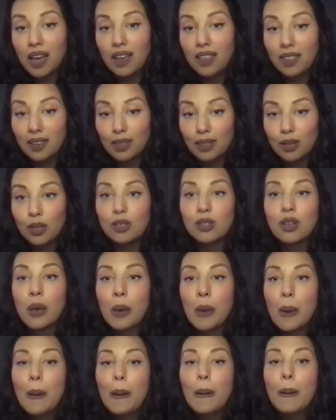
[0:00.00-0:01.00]
I think there's
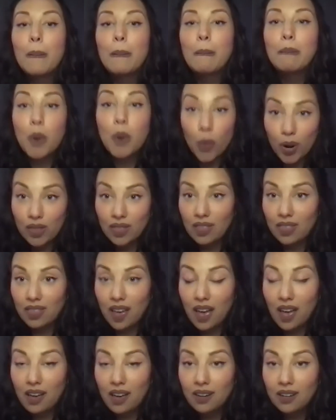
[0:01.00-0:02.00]
more than
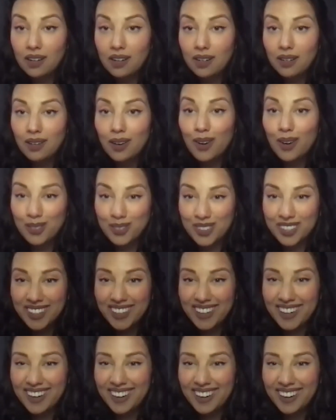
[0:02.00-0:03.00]
that,
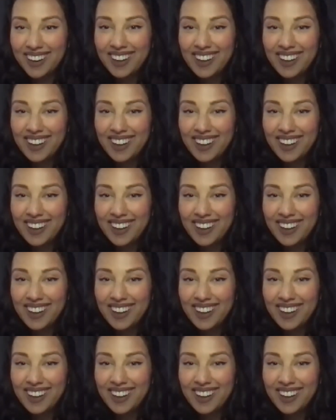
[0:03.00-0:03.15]
hopefully.